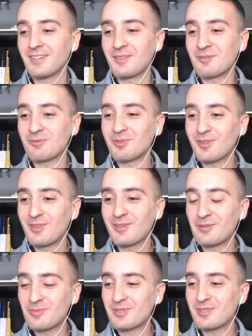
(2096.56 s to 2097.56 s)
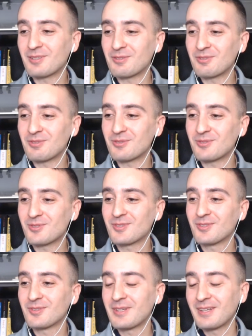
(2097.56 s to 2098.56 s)
the word therapist that you used,
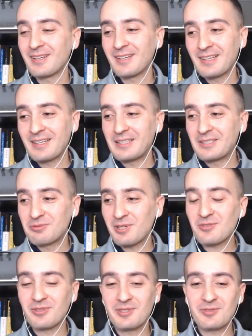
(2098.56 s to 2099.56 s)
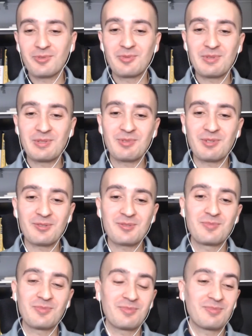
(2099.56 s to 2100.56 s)
it resonates with me
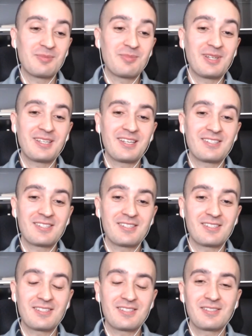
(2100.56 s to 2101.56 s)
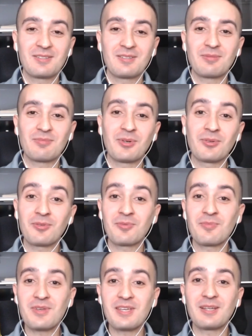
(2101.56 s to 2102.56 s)
because in many cases, both
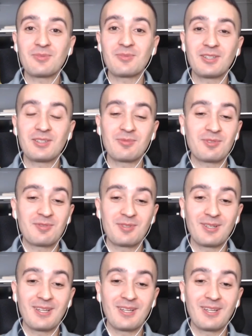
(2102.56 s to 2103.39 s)
me and my team, we feel